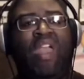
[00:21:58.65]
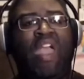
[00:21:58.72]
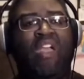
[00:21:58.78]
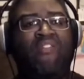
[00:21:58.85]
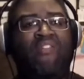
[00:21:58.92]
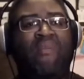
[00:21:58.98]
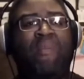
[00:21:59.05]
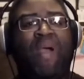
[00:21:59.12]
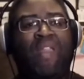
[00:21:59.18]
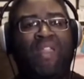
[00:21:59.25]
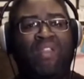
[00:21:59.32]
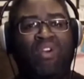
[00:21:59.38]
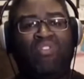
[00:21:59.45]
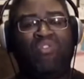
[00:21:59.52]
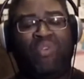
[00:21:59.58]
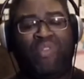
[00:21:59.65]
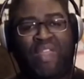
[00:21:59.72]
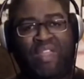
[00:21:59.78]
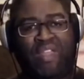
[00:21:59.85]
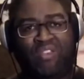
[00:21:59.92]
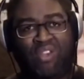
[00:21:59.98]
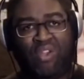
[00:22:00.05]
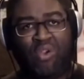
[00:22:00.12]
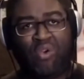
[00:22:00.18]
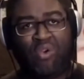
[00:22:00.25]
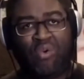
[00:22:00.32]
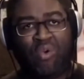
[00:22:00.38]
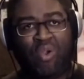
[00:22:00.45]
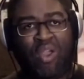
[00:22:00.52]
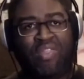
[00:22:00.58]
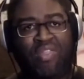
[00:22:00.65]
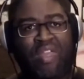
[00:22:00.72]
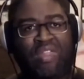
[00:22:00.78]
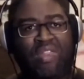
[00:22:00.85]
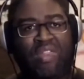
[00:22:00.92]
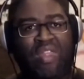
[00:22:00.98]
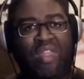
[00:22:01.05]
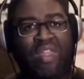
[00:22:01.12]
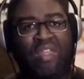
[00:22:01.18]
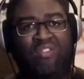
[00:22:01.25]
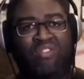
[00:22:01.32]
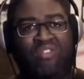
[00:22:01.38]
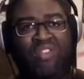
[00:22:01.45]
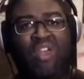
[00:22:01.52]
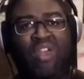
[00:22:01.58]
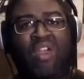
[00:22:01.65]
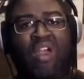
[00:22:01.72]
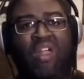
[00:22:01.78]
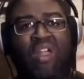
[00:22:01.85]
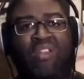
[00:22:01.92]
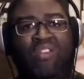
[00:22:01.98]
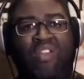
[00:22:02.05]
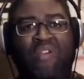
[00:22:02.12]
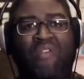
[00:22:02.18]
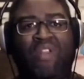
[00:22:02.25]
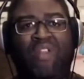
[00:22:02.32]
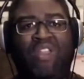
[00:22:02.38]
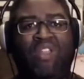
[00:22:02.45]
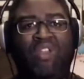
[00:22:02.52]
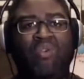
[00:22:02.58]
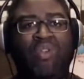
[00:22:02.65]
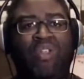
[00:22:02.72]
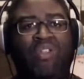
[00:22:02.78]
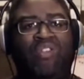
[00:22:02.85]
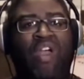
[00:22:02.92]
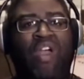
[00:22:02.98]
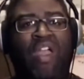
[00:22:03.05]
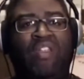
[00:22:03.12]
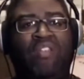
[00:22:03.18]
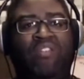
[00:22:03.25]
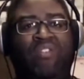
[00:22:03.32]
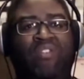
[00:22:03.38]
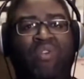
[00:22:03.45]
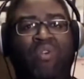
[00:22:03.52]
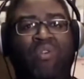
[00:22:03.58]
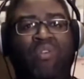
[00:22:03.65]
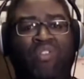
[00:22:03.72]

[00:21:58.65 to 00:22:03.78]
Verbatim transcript: everybody knows what they could do. I think it needs different unit types to